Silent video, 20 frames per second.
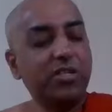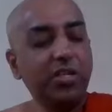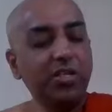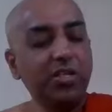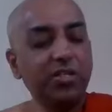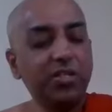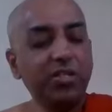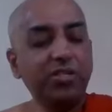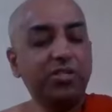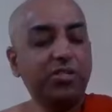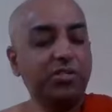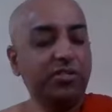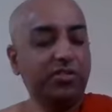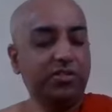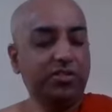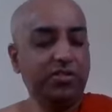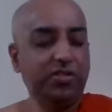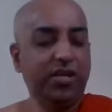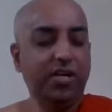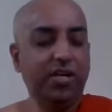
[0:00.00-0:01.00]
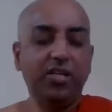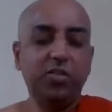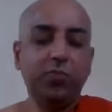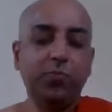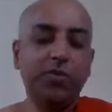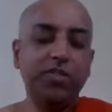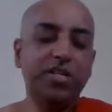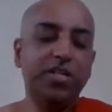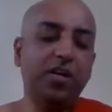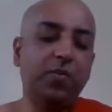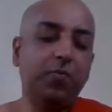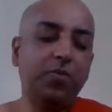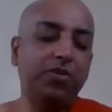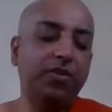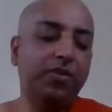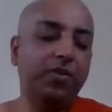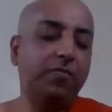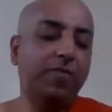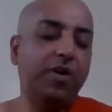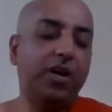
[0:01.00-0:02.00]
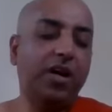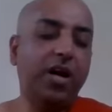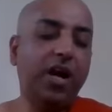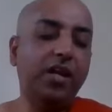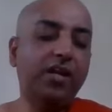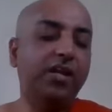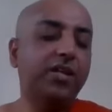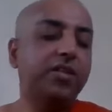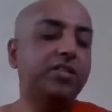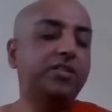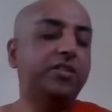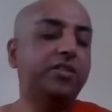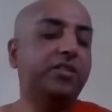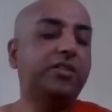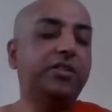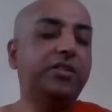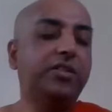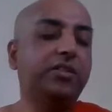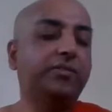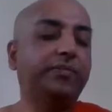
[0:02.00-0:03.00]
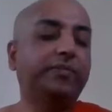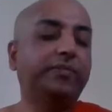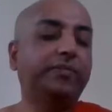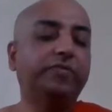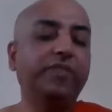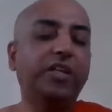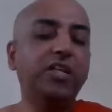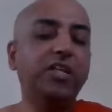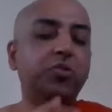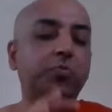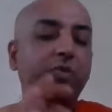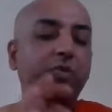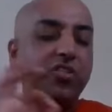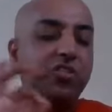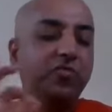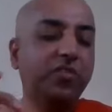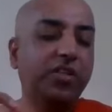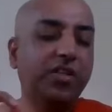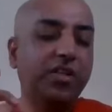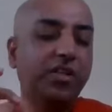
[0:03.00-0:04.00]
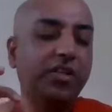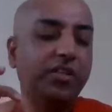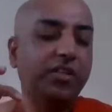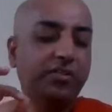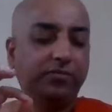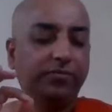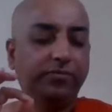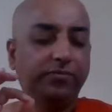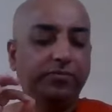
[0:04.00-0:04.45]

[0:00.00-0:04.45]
teachings, and especially Abhidhamma highlights that very specifically.